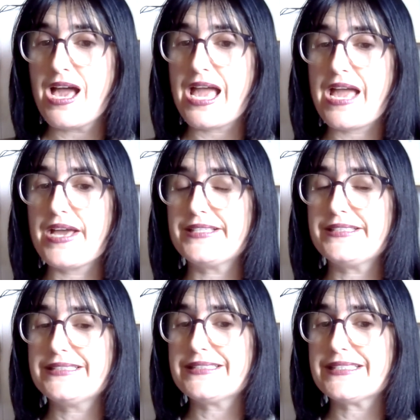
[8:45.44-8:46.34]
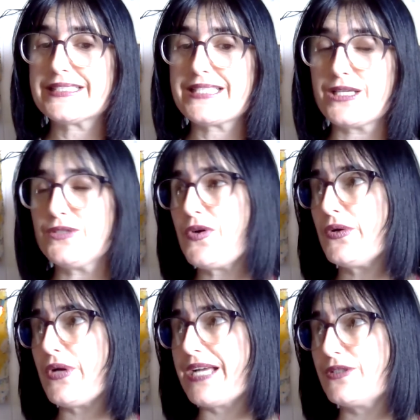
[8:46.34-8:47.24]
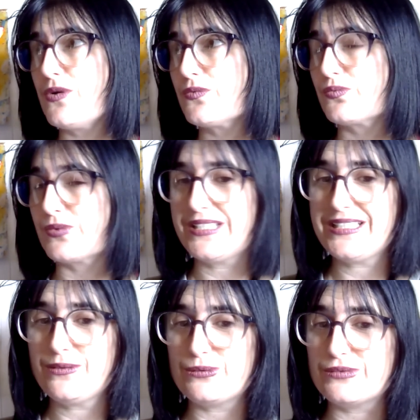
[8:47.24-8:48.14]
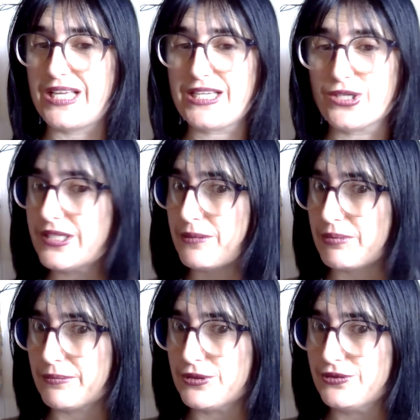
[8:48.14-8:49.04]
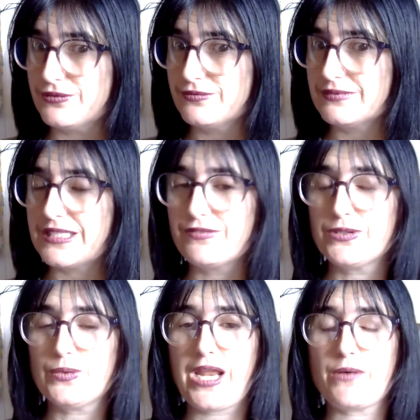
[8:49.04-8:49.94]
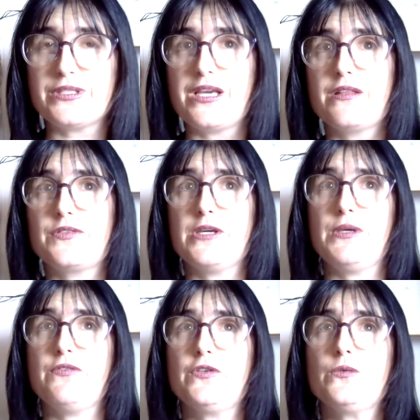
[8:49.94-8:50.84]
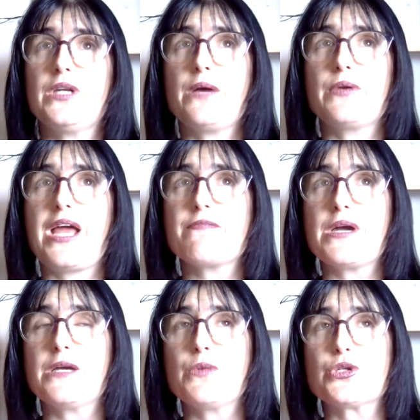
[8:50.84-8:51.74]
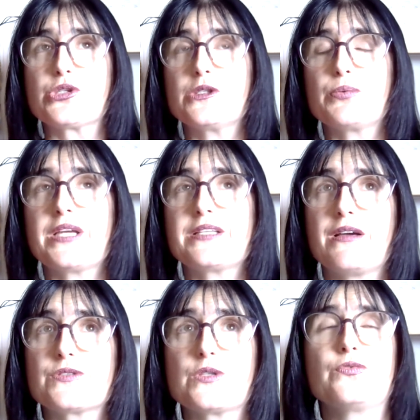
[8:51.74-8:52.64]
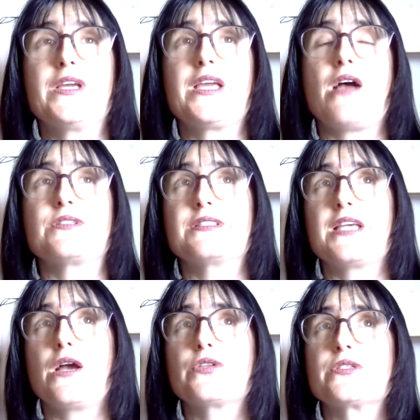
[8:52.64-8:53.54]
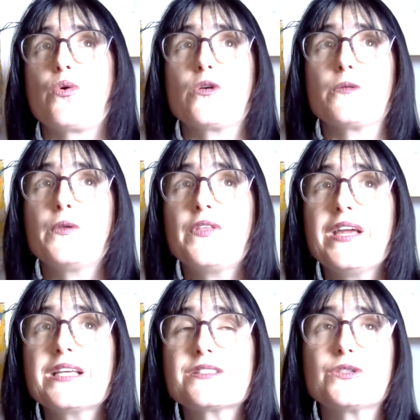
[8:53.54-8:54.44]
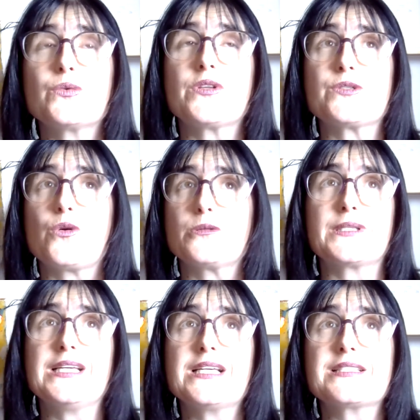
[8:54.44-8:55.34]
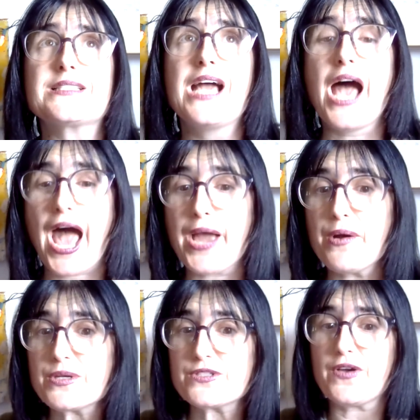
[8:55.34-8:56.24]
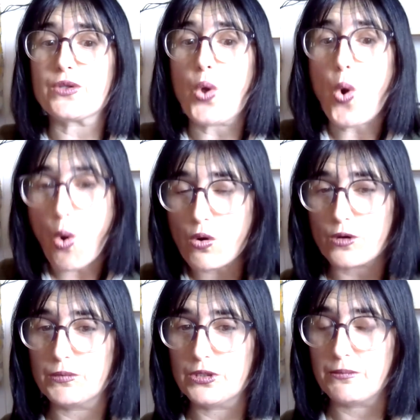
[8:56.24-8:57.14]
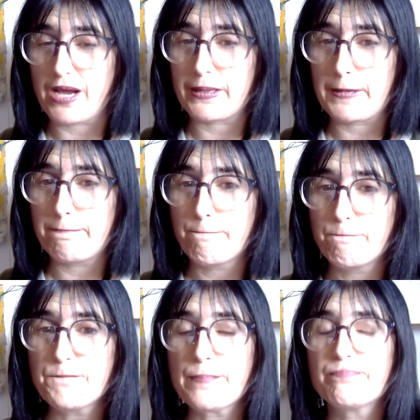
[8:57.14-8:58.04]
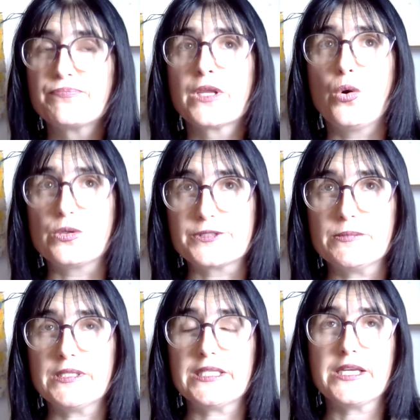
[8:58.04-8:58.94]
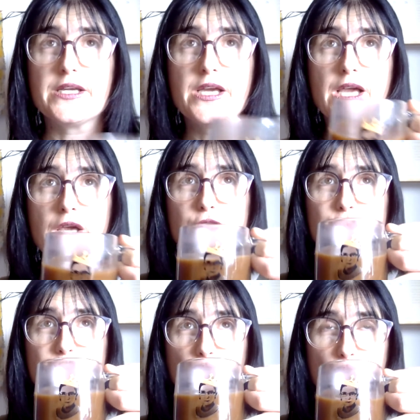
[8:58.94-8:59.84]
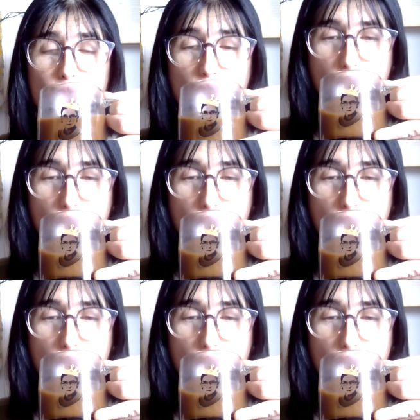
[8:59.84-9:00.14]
And second of all, I don't really like hurting people. Even when I would yell at them, even when I would have my emotional breakdowns and freakouts and say all these horrible things and do all these horrible things, I always felt horrible about it, ultimately. So,